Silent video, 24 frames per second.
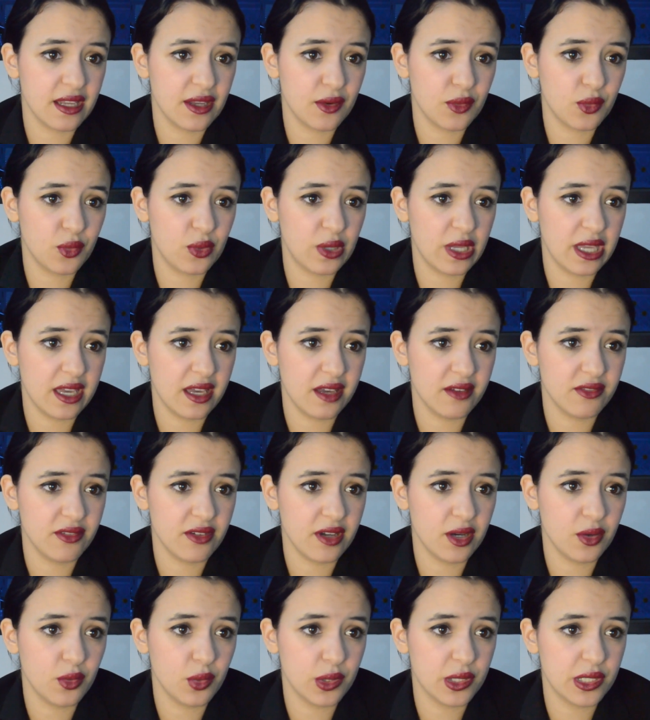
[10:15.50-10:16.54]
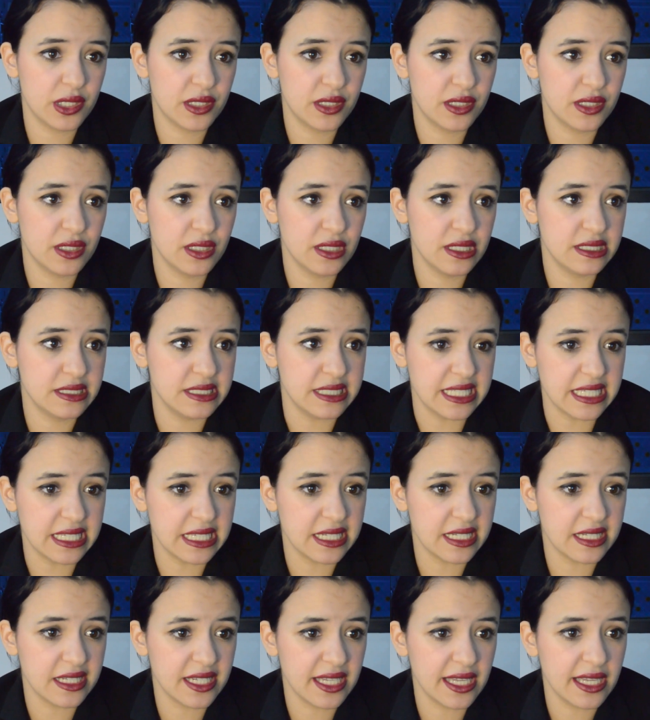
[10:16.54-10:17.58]
we have our
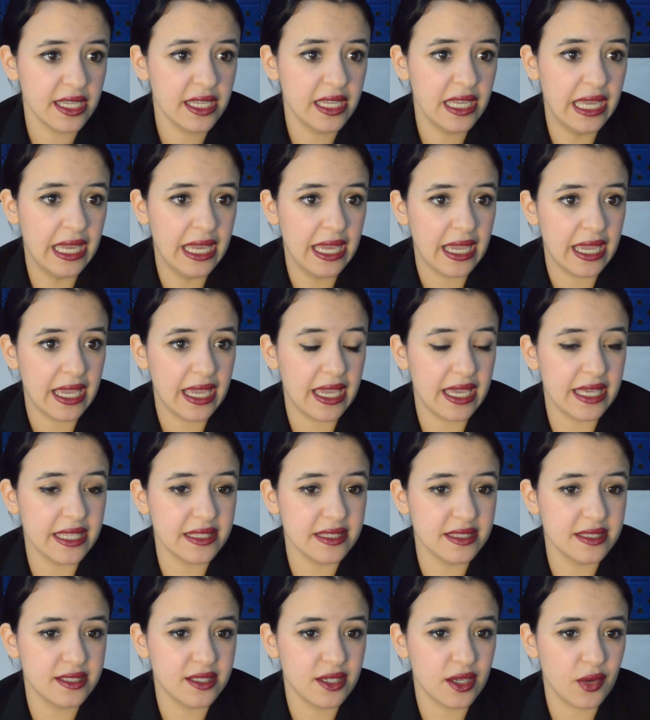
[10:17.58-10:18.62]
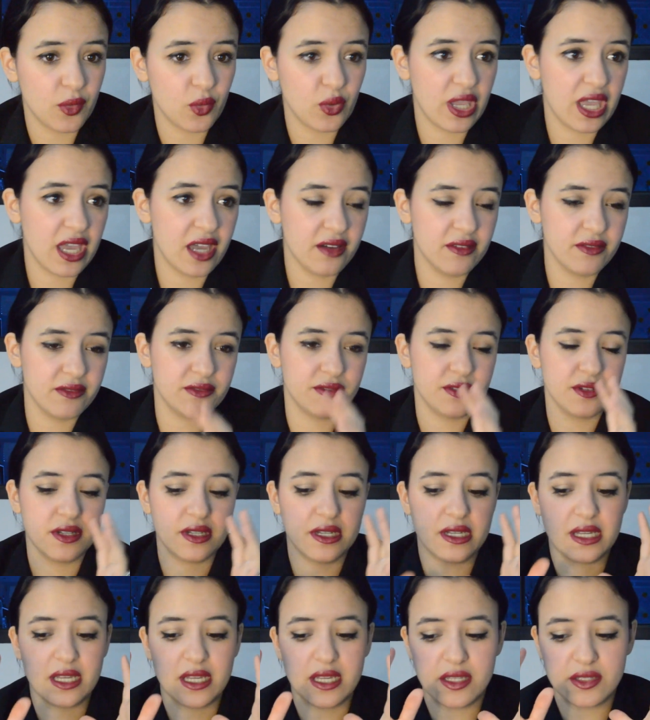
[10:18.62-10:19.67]
NIE, and we have
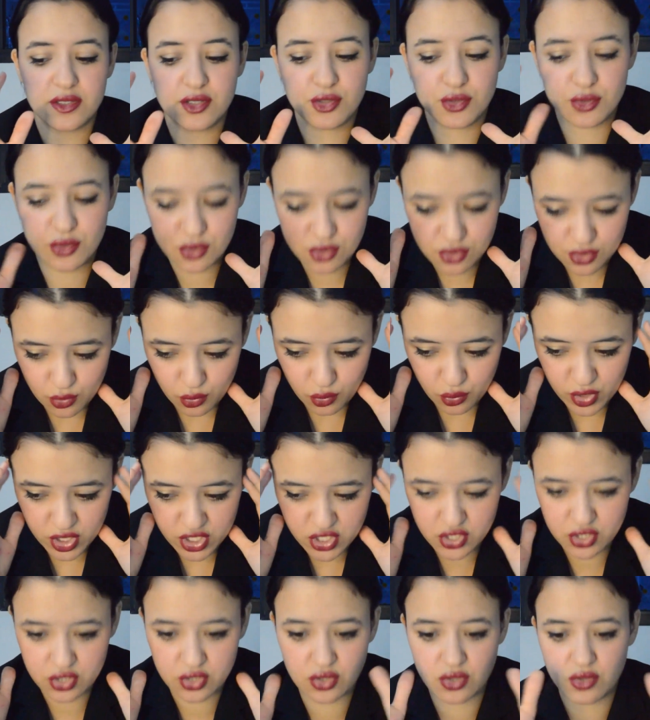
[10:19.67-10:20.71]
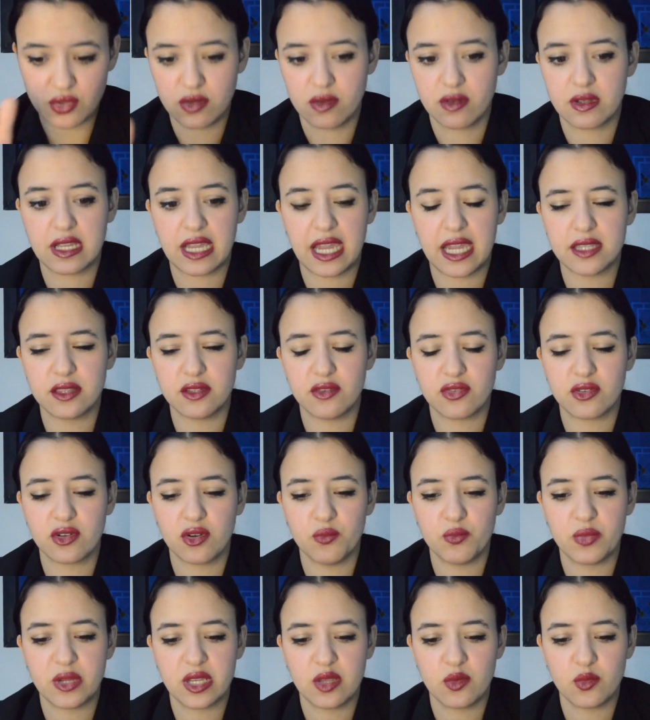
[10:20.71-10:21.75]
choose which kind of
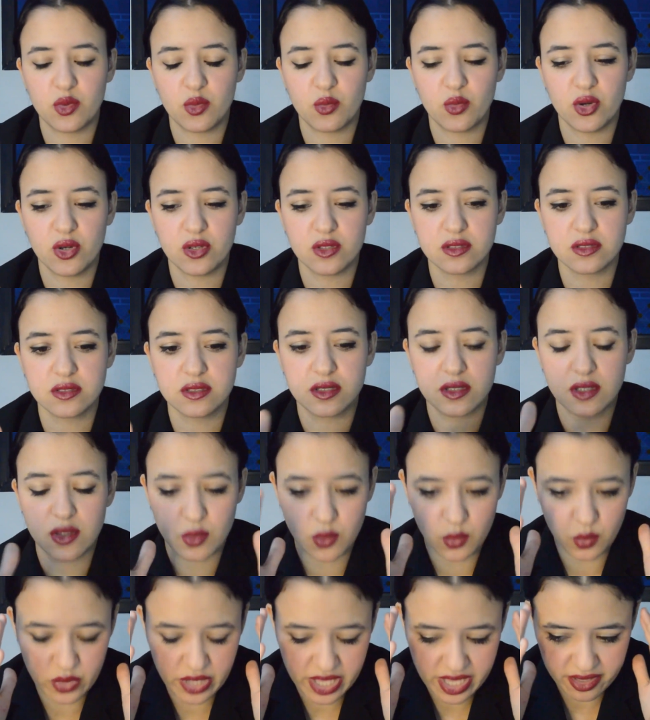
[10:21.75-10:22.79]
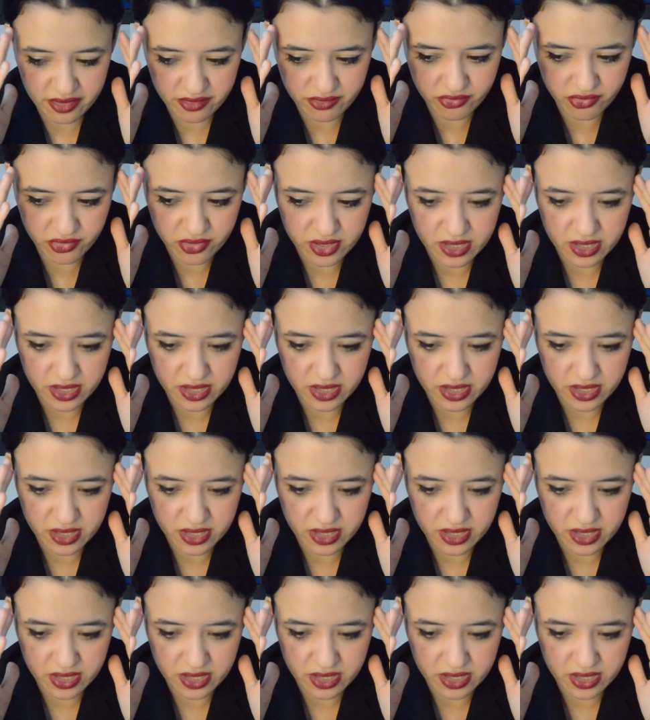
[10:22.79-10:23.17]
company we want. We have